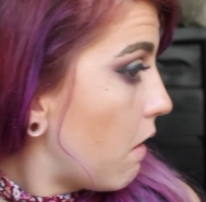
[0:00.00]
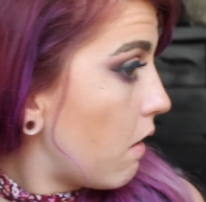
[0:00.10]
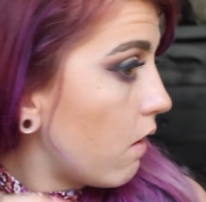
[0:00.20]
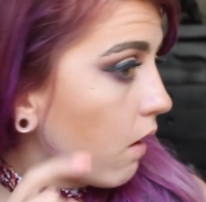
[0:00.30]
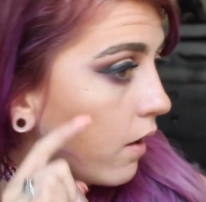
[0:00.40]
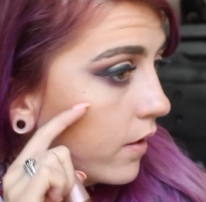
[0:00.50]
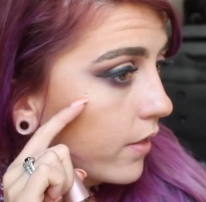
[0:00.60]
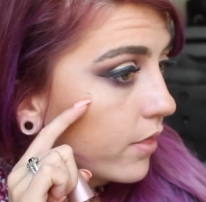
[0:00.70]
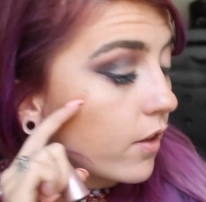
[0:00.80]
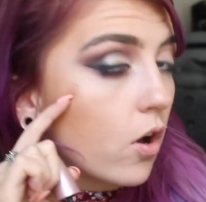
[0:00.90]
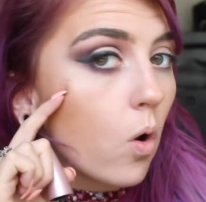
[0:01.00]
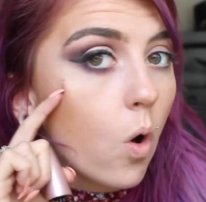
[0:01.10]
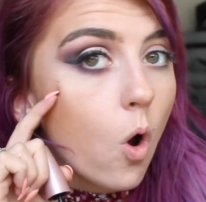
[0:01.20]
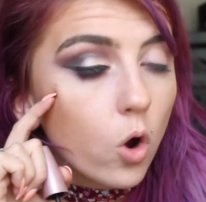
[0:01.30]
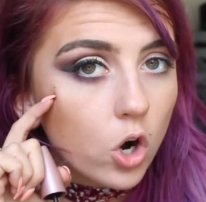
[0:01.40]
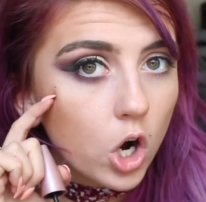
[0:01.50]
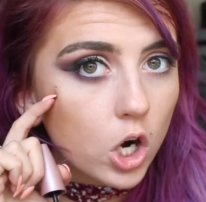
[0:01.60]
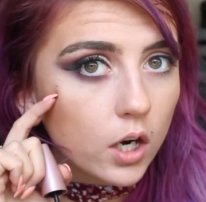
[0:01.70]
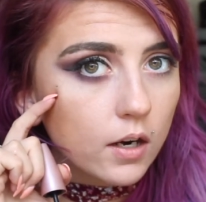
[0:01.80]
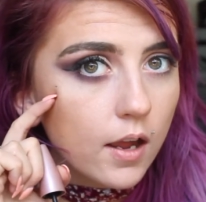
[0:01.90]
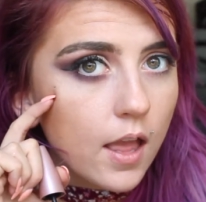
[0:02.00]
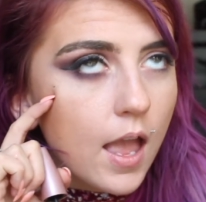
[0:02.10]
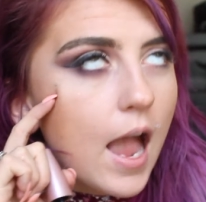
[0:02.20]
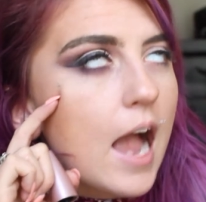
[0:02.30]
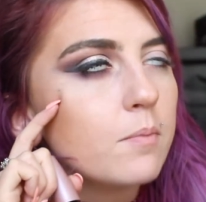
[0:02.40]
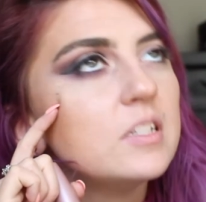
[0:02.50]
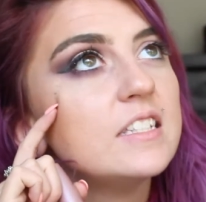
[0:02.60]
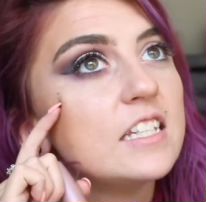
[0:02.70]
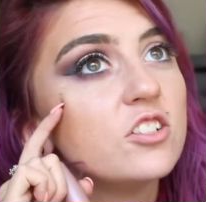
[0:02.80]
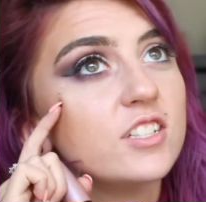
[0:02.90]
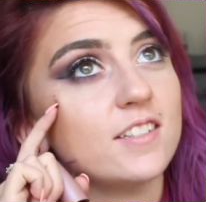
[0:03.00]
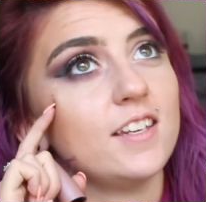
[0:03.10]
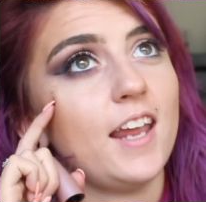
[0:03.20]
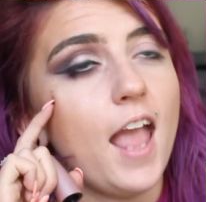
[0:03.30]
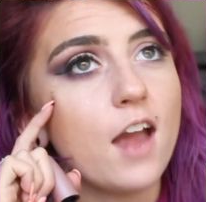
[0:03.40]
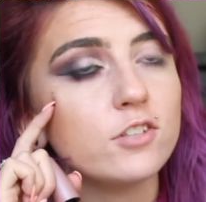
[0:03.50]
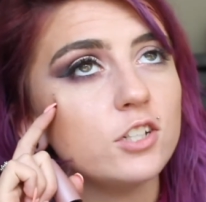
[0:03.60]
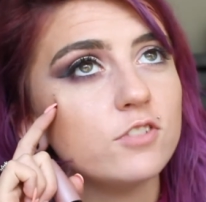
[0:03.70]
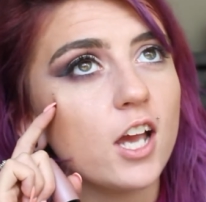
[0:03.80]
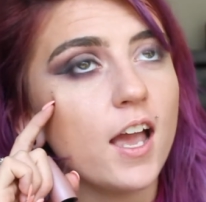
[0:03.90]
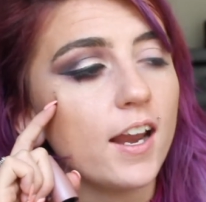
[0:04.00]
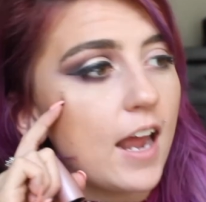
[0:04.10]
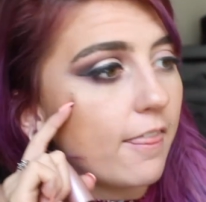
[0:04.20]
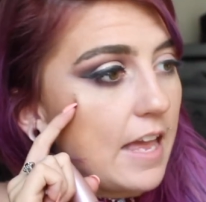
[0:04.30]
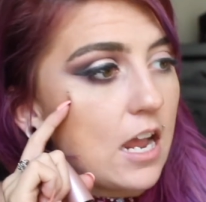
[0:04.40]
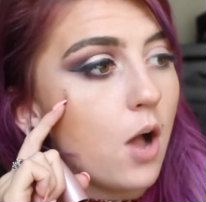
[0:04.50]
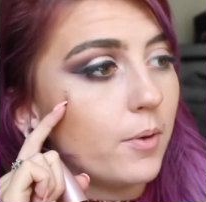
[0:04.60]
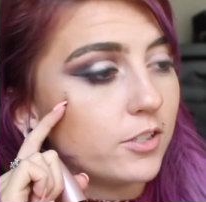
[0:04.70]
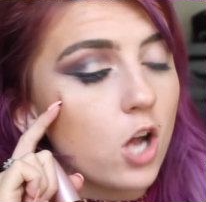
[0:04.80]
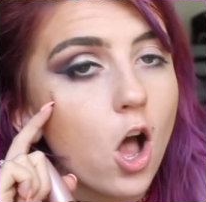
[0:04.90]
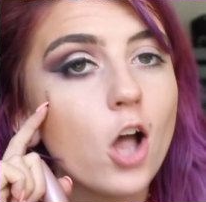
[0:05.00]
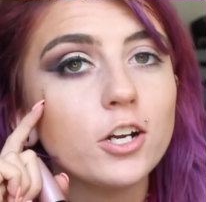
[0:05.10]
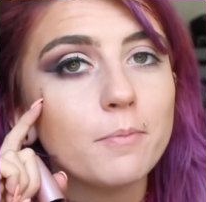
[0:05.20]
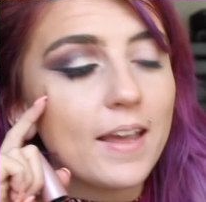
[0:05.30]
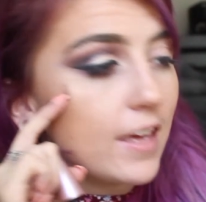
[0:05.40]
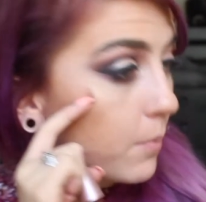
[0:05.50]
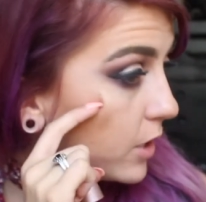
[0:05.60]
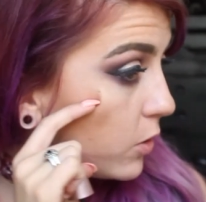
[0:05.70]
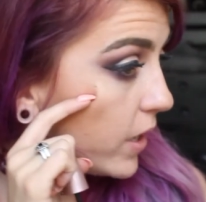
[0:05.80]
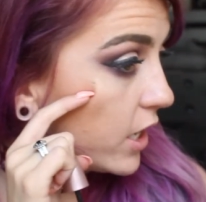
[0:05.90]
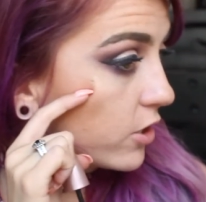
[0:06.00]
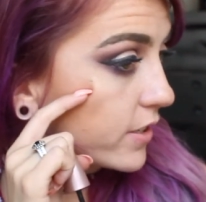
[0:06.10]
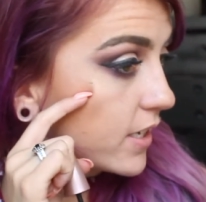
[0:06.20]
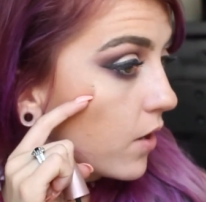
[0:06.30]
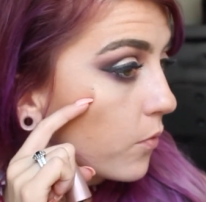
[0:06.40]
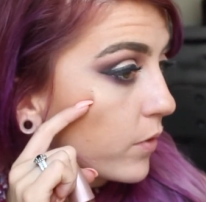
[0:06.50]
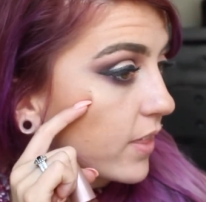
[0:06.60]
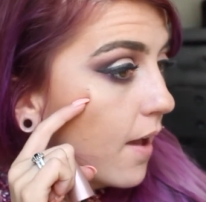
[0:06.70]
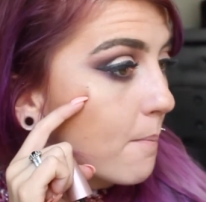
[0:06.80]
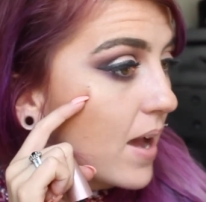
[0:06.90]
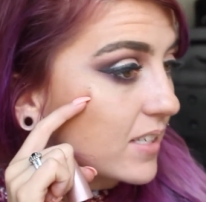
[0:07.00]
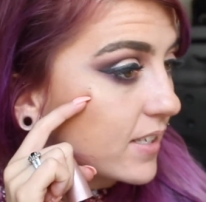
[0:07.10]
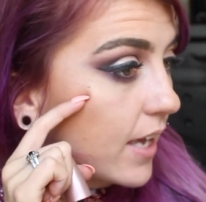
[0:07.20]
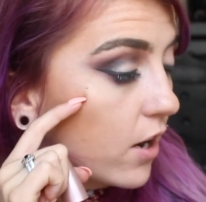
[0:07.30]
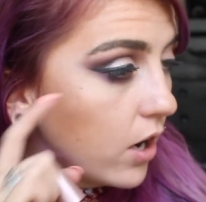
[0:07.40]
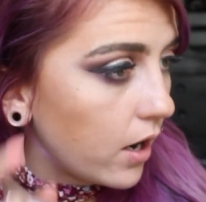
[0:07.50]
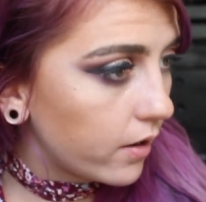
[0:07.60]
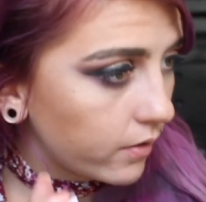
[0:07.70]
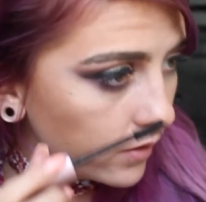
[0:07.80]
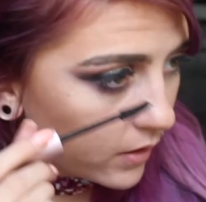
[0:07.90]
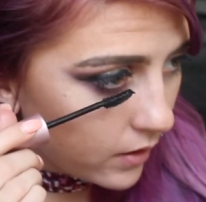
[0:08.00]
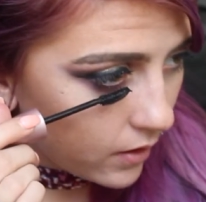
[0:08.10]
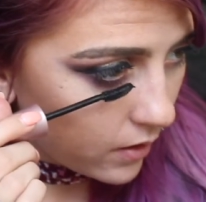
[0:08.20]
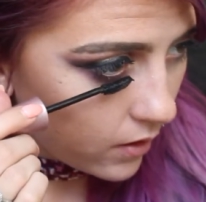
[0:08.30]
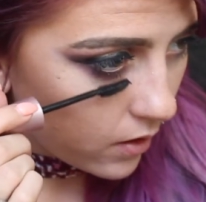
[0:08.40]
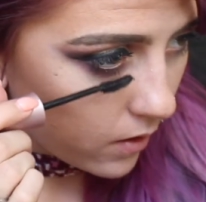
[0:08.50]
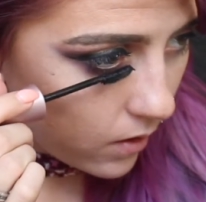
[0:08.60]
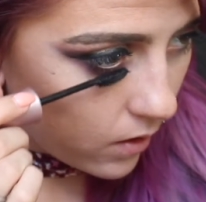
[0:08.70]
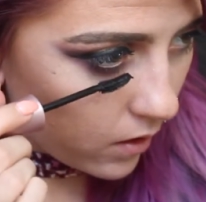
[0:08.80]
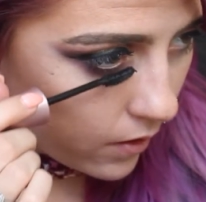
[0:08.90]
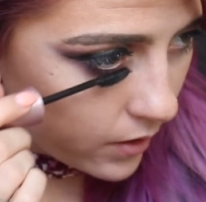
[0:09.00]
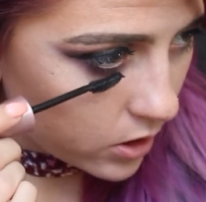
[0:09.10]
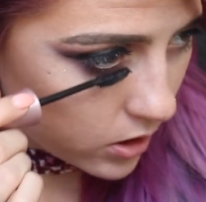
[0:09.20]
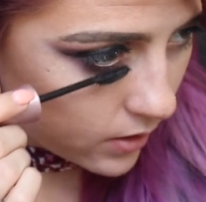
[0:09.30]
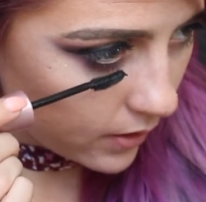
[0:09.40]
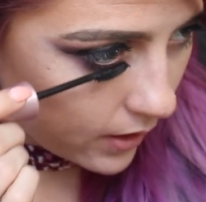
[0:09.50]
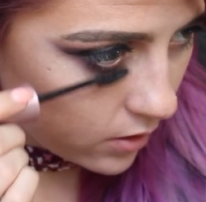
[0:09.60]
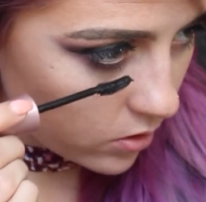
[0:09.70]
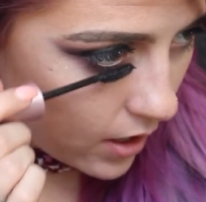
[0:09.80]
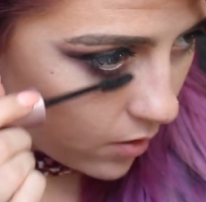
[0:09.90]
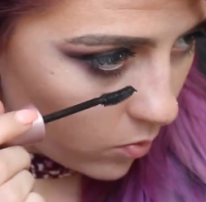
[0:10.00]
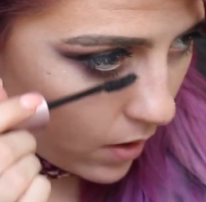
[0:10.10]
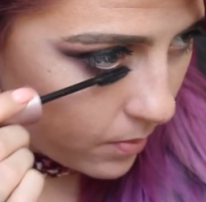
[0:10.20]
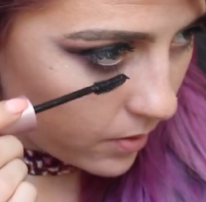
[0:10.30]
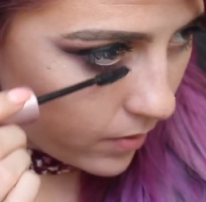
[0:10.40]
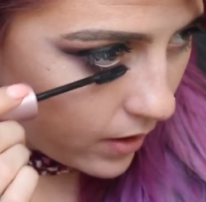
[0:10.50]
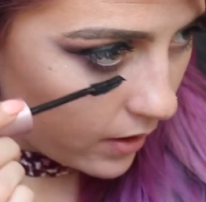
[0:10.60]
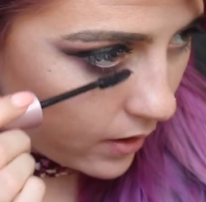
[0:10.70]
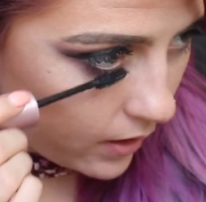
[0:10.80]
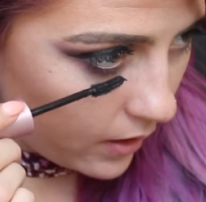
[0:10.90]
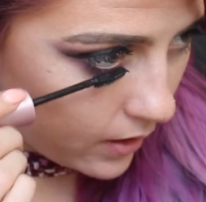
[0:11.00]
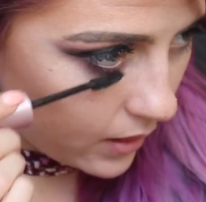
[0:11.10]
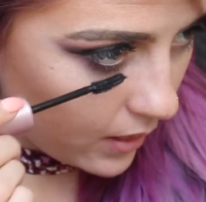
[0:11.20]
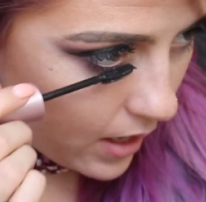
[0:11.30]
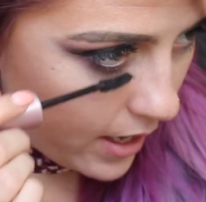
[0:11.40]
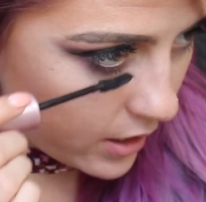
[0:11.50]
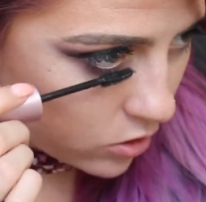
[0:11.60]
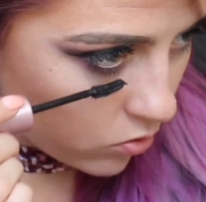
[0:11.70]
Ugh, the horror! I mean, seriously, after you've done like almost all your makeup and you hit yourself with that mascara. Ugh, just let it dry and wipe it away, honey. Let it